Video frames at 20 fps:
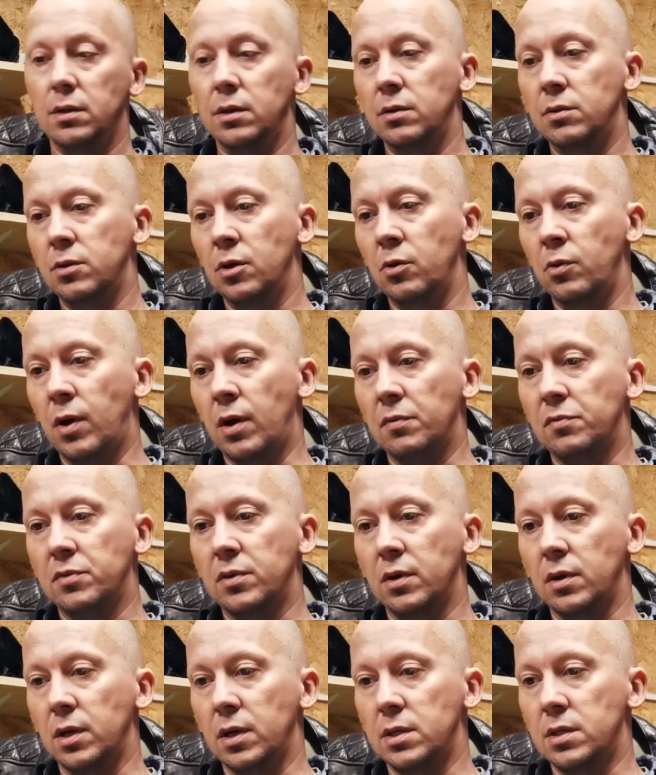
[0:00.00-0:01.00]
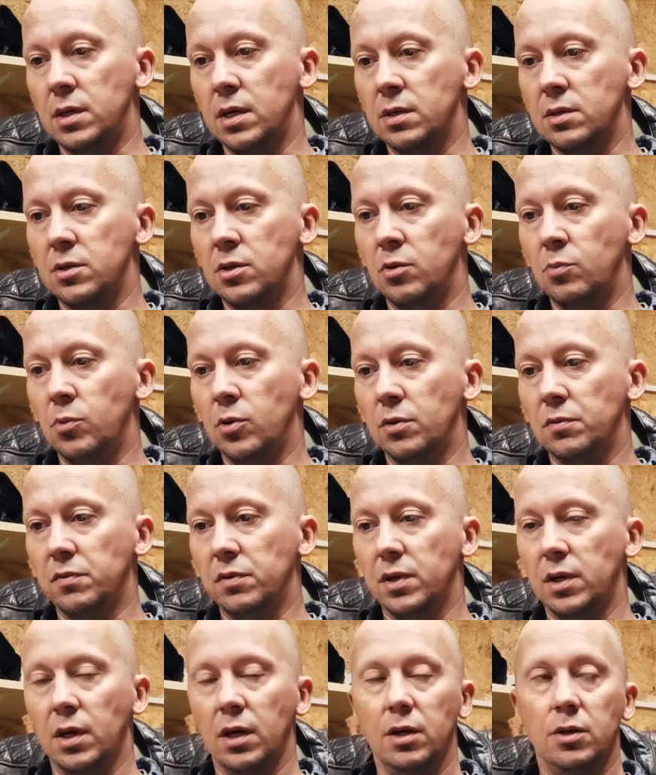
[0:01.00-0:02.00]
You do have to, it says no
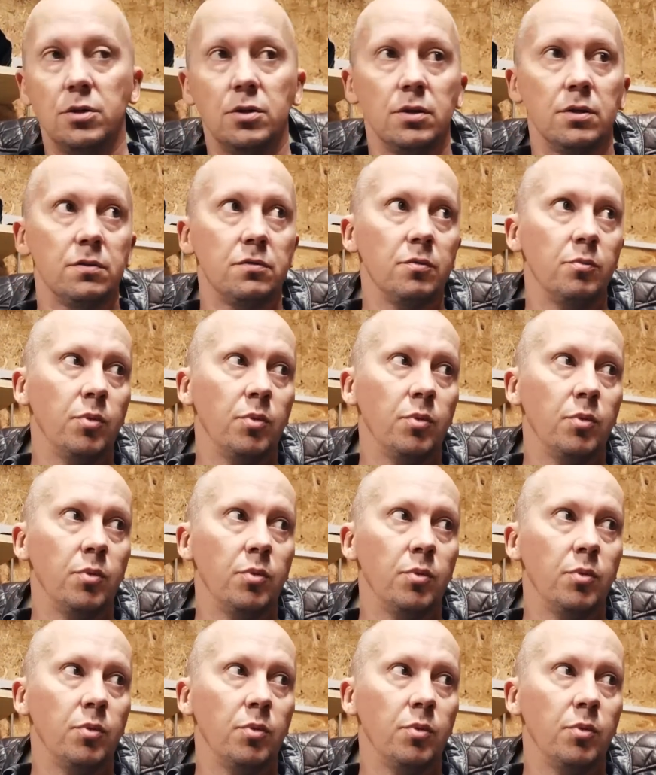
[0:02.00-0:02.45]
modifications